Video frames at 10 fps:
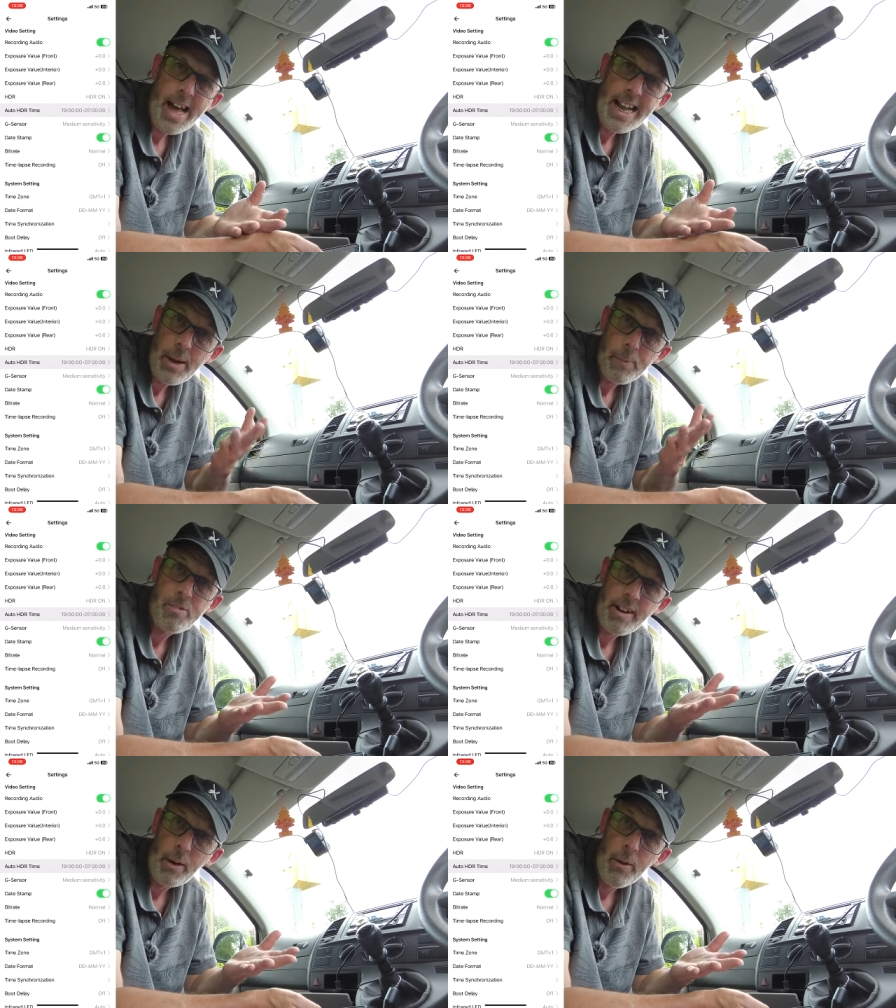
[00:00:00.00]
and it
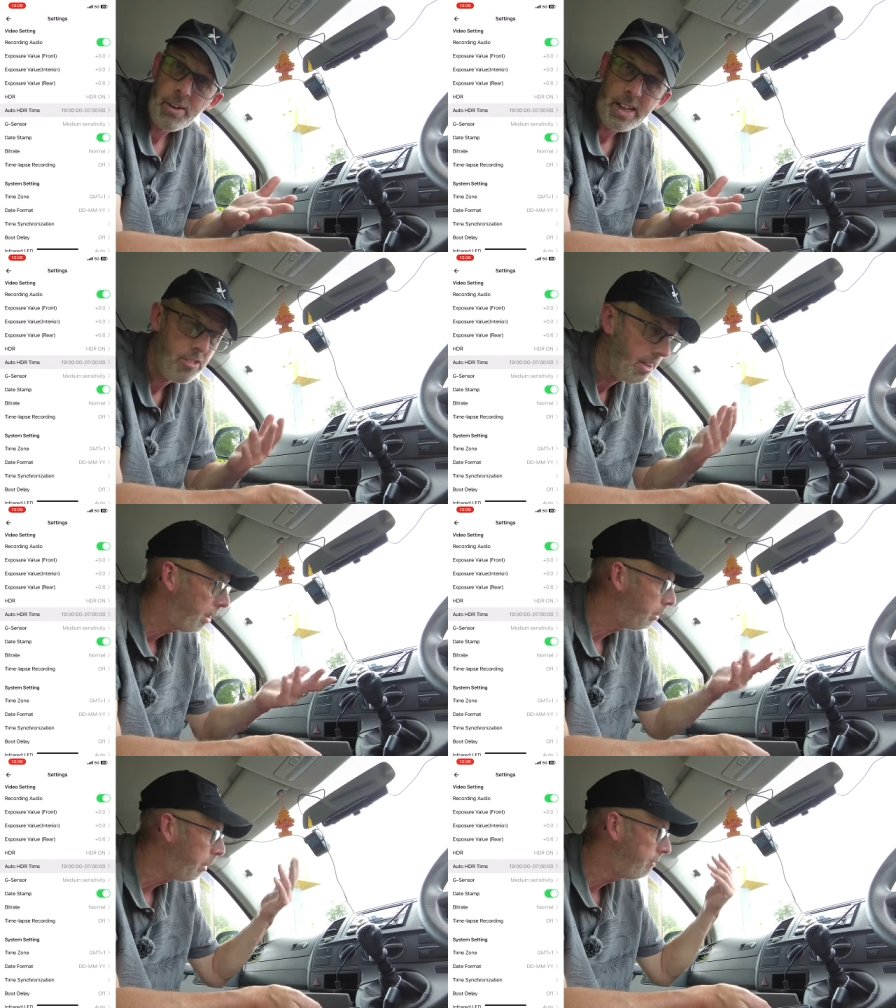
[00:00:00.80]
would record it. So you
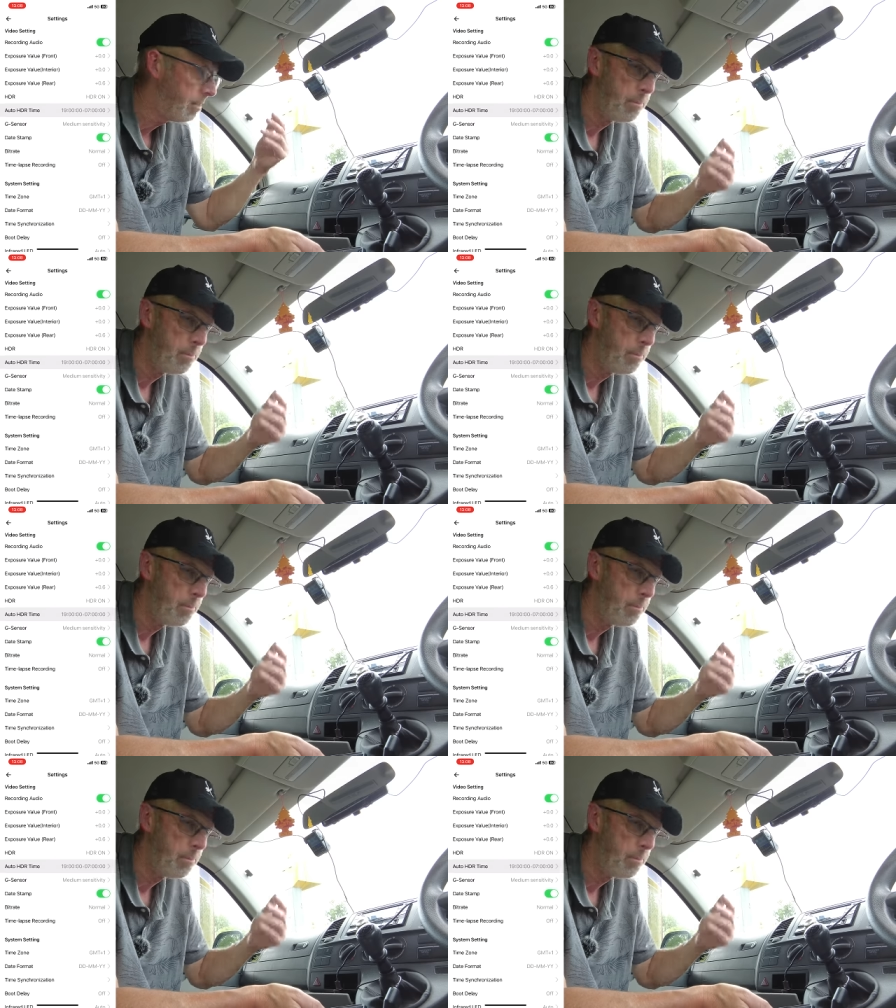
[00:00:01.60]
could go over